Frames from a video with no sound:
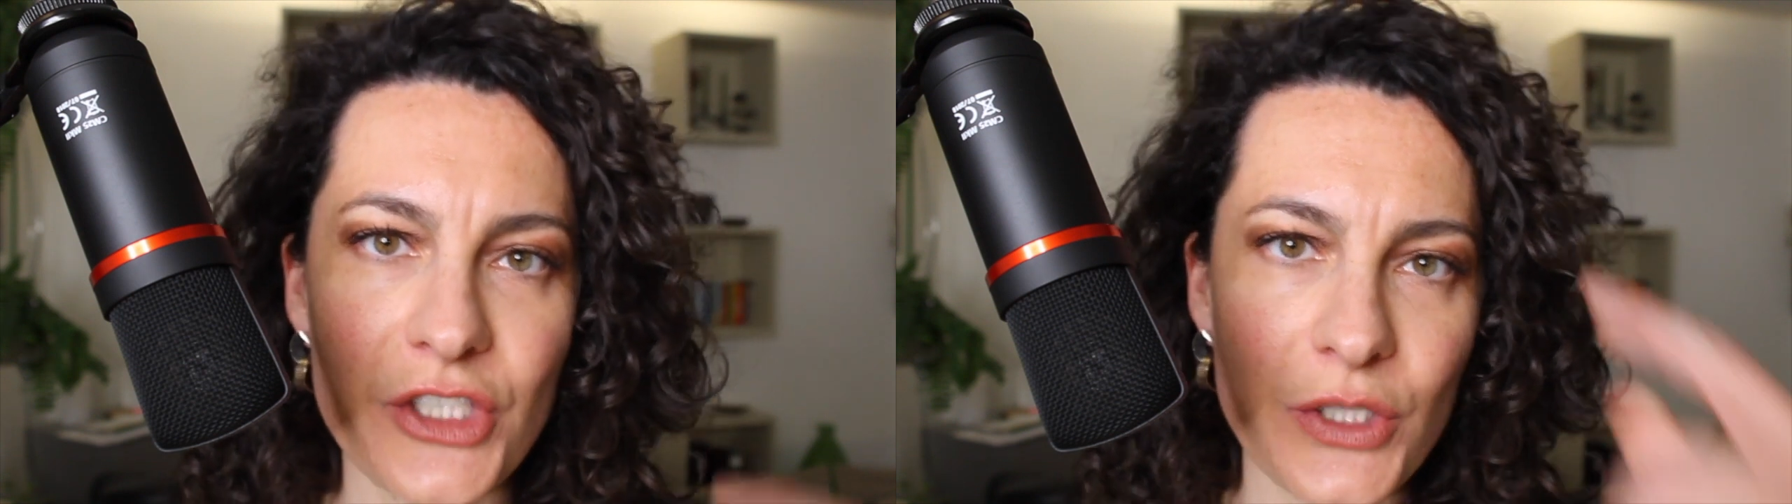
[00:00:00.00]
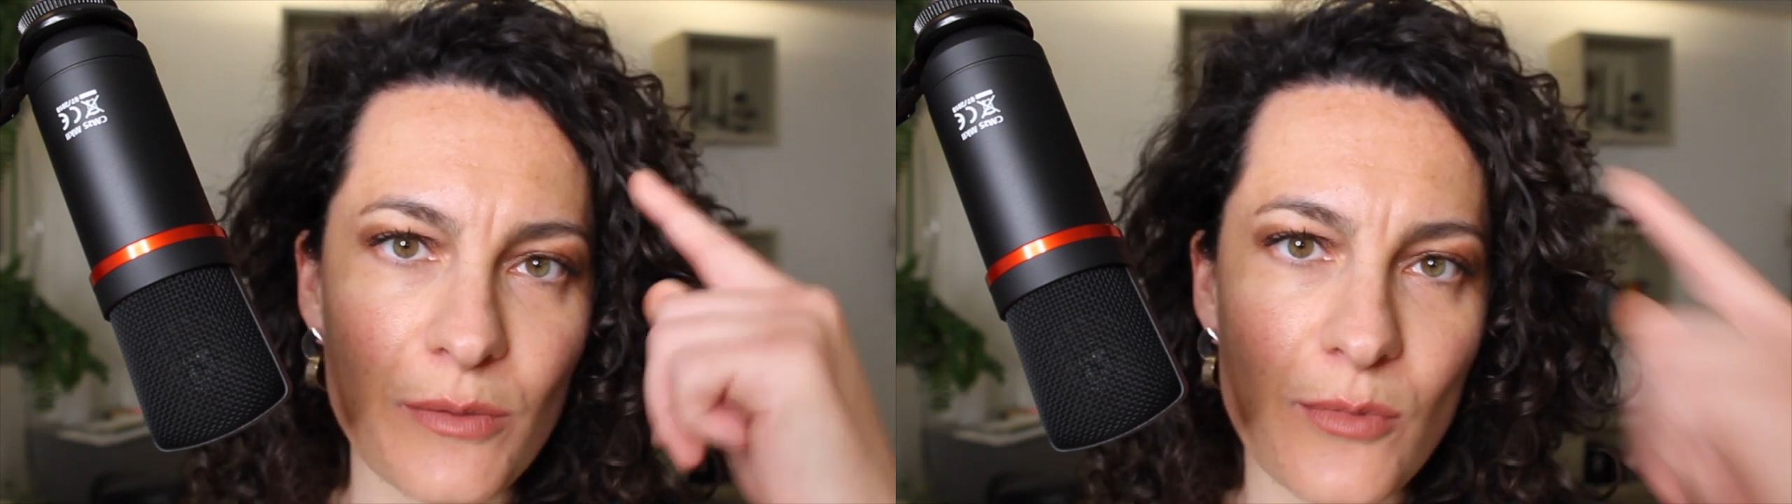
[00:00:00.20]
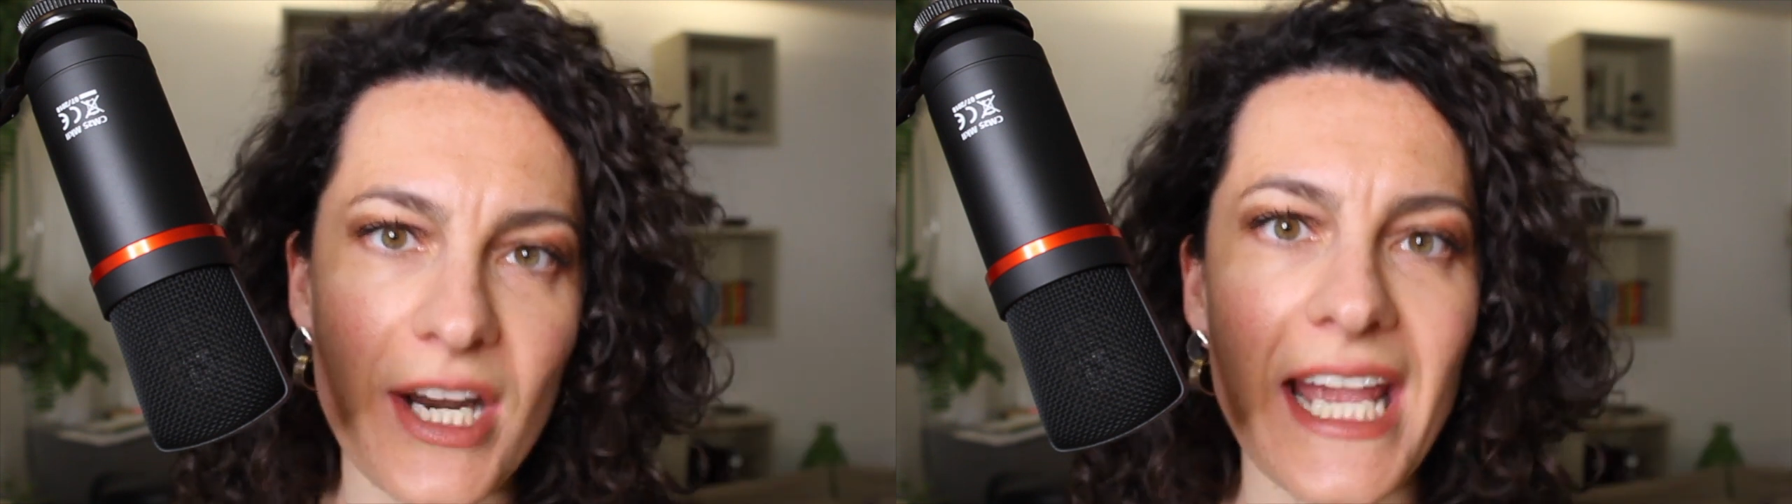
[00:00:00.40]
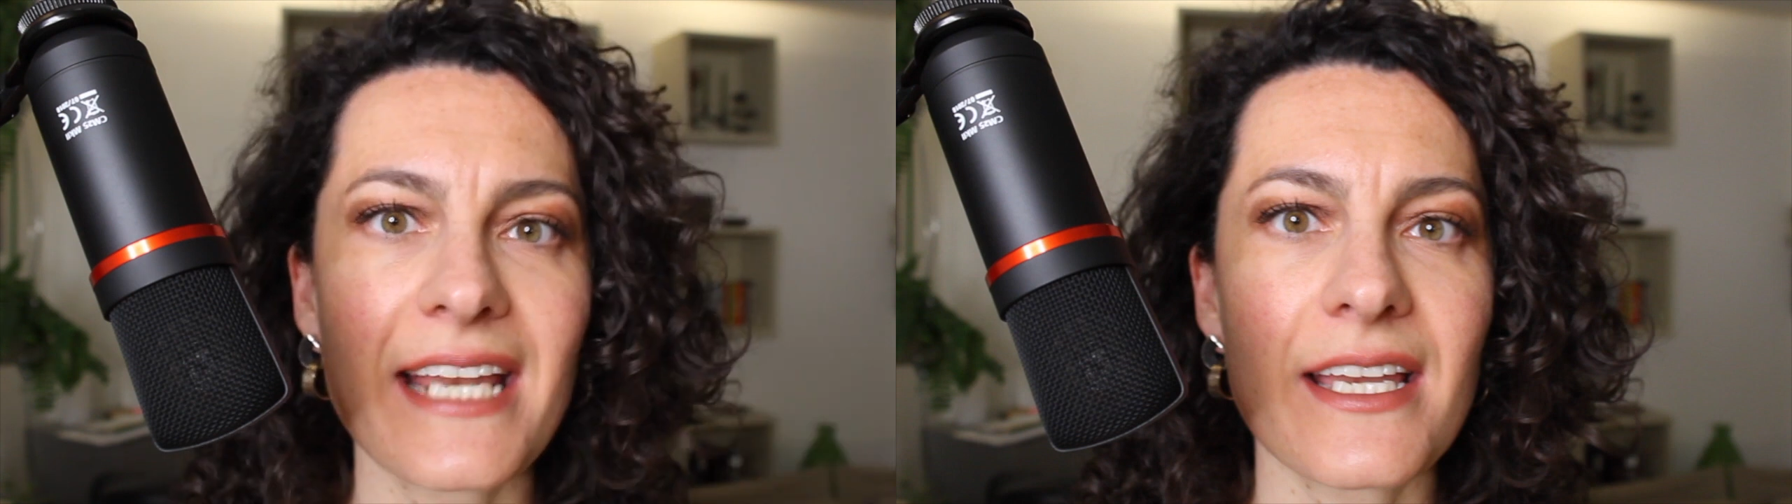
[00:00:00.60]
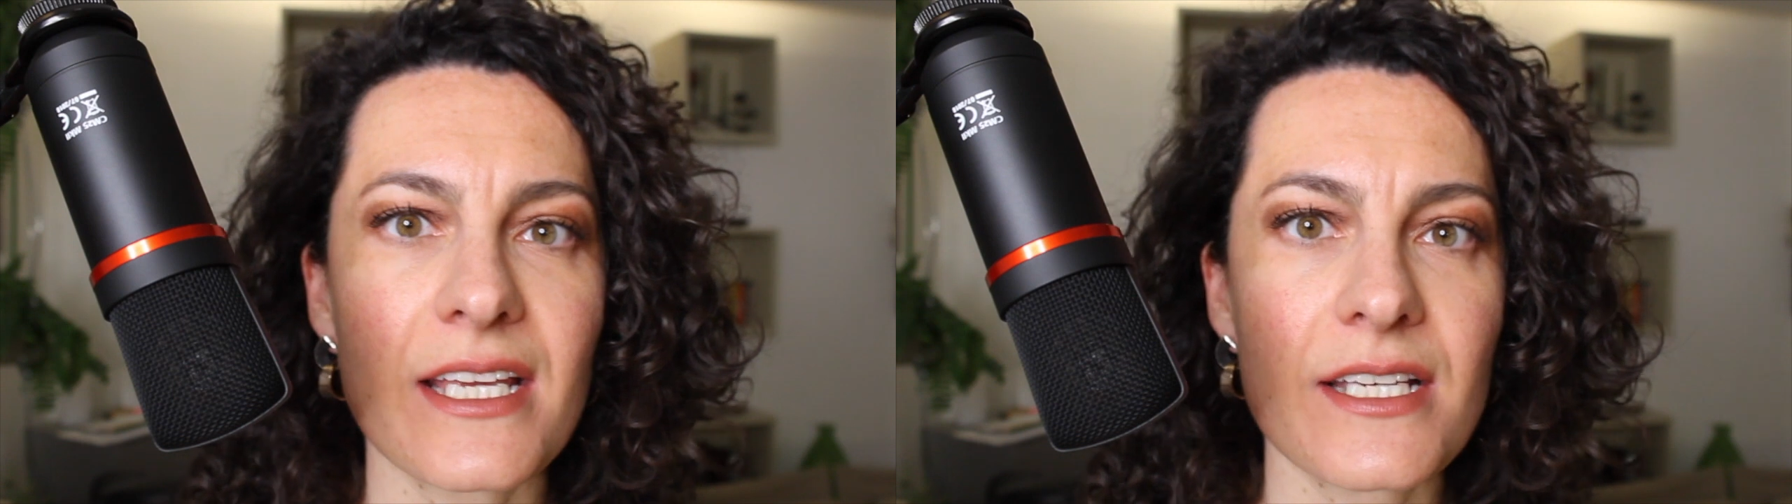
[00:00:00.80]
to your
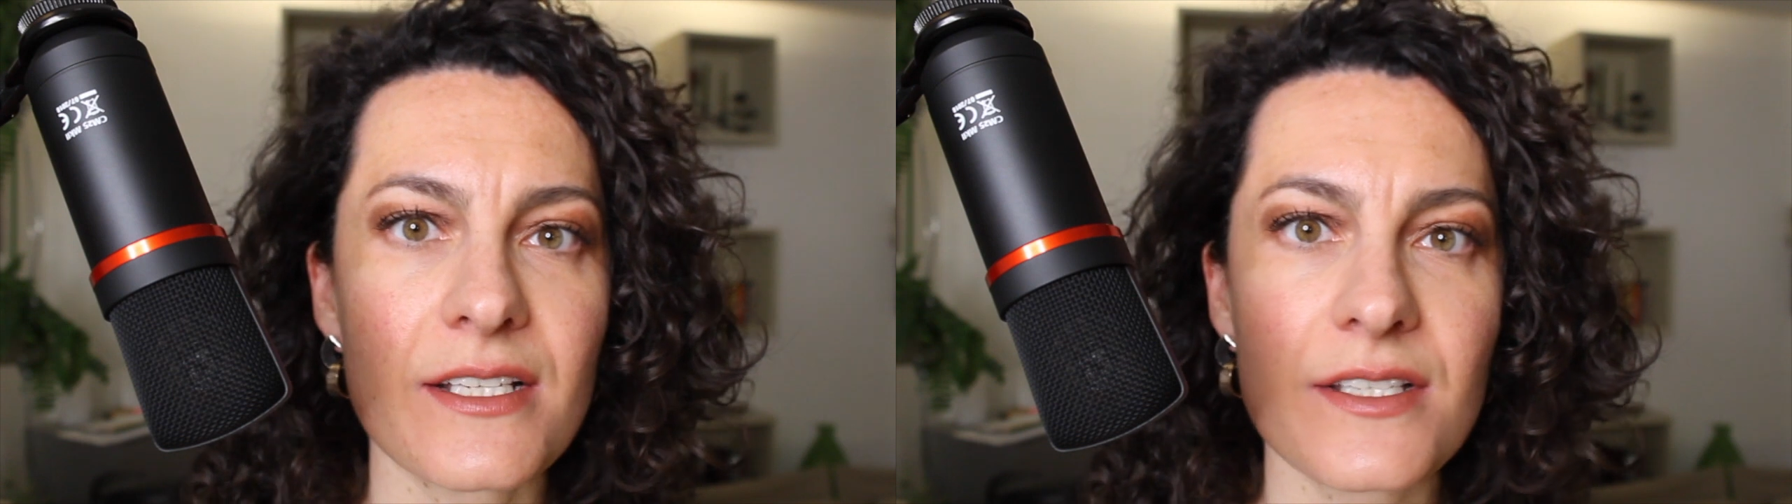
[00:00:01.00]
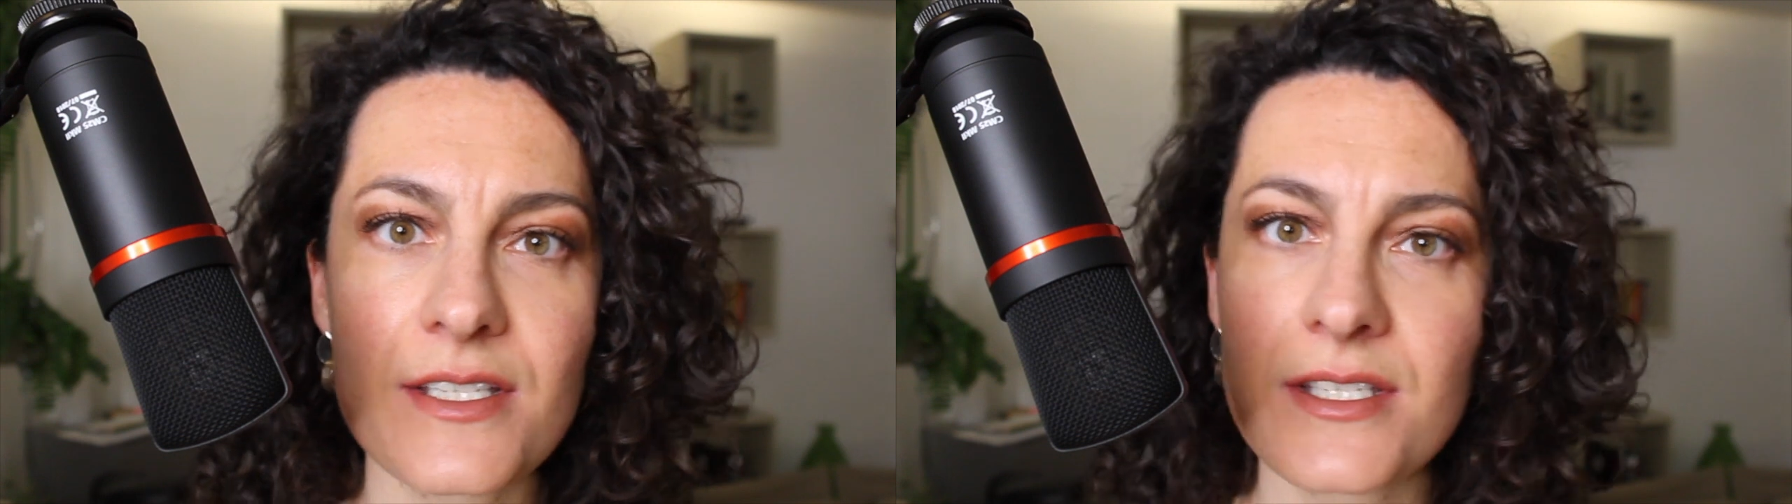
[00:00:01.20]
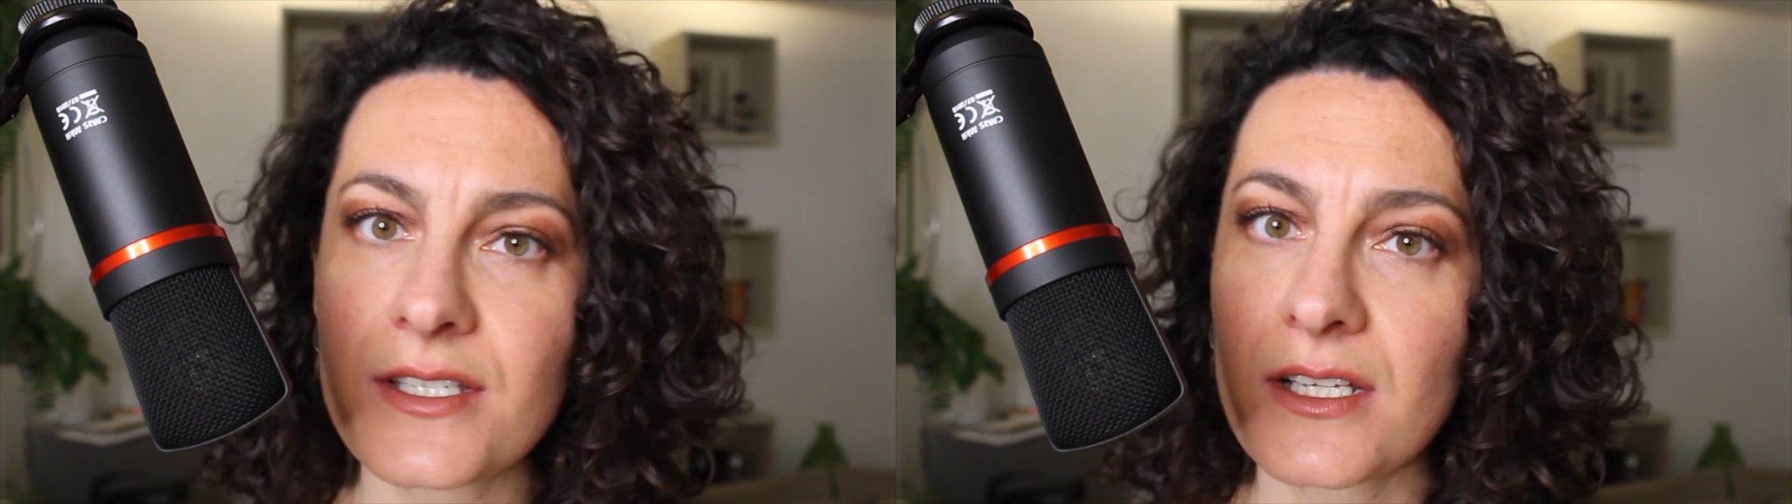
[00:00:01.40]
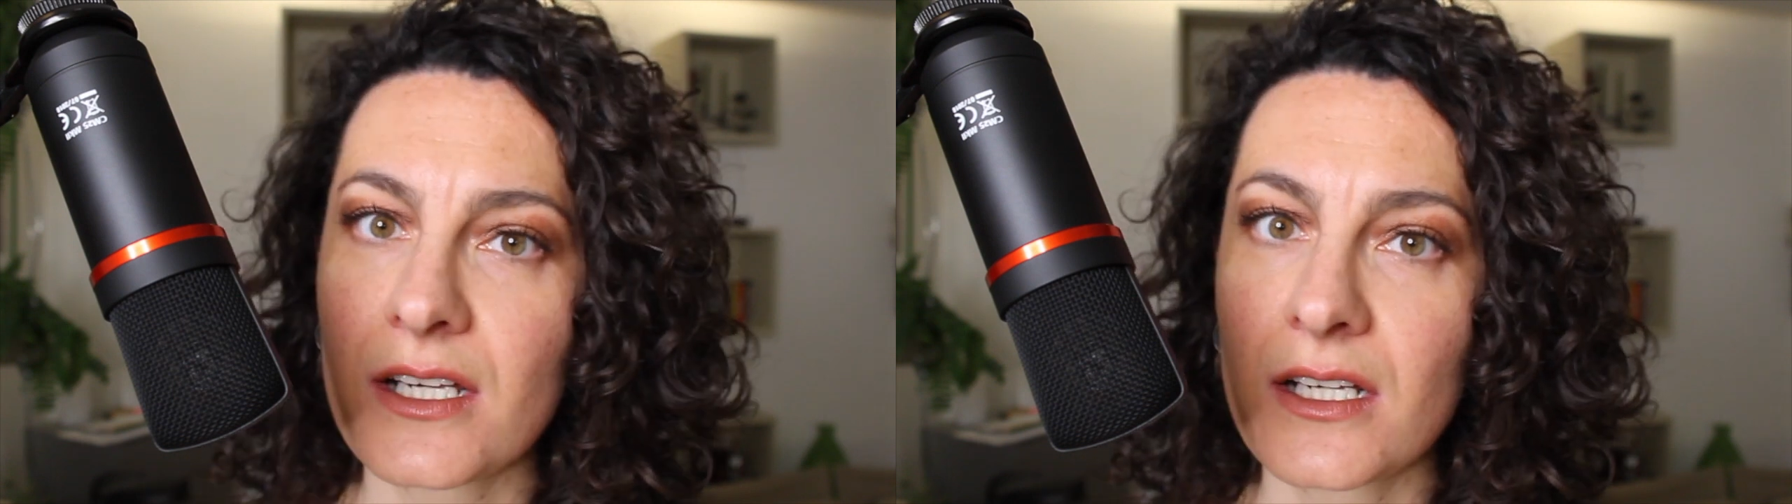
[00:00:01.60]
brain is,